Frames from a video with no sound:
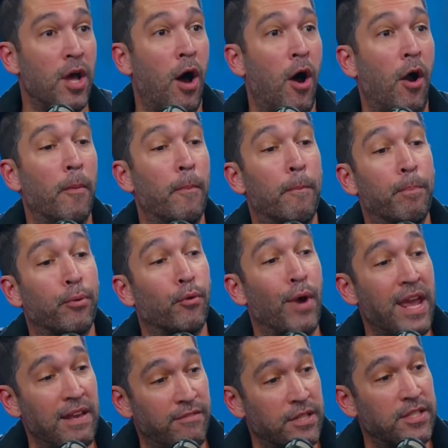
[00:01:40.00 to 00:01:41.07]
was our
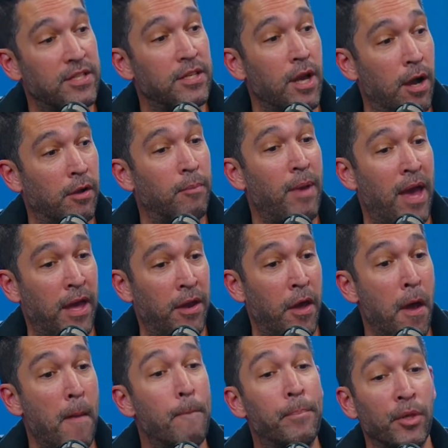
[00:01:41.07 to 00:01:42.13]
bravest young
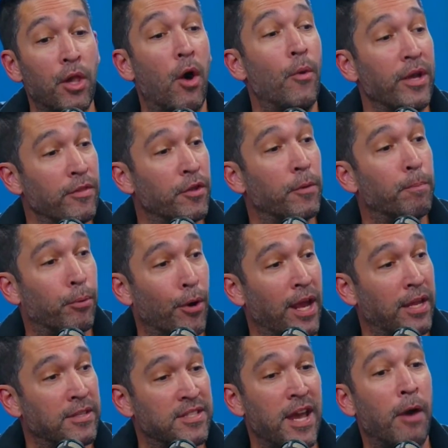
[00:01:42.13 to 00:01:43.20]
men blowing their
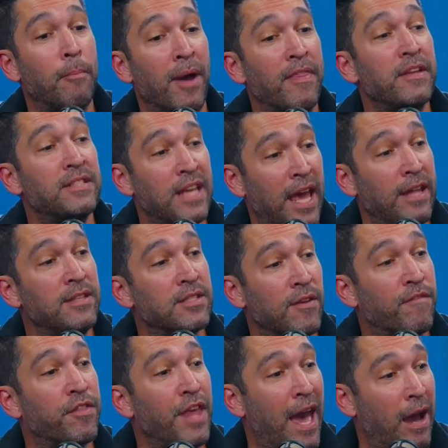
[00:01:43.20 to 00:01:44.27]
brains out by the
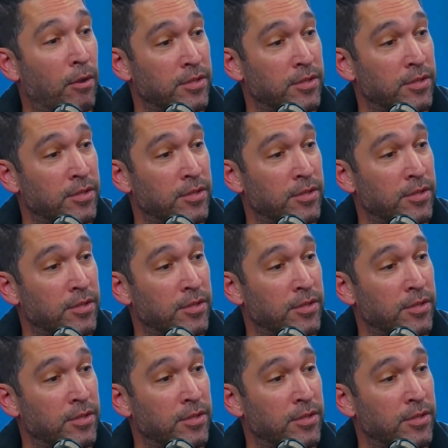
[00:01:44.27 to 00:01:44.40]
tens of